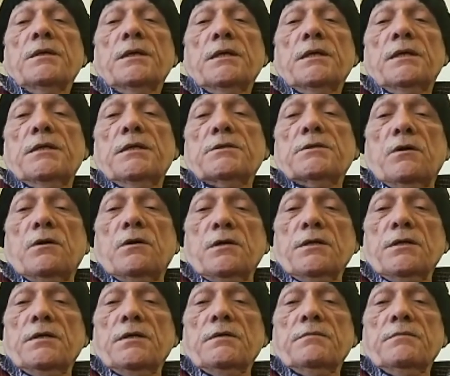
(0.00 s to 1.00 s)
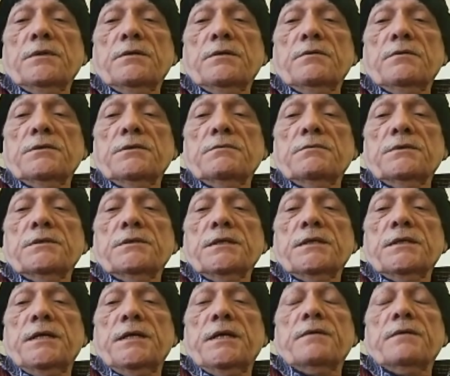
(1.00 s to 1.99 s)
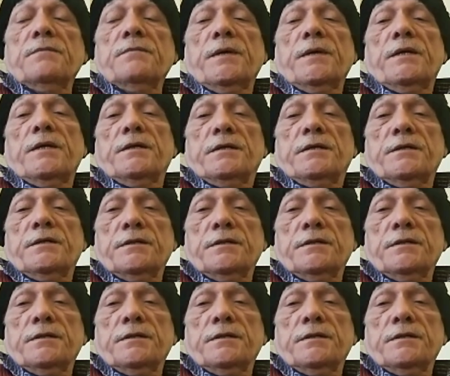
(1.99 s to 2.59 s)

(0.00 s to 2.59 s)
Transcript: in his honor because he was a great man.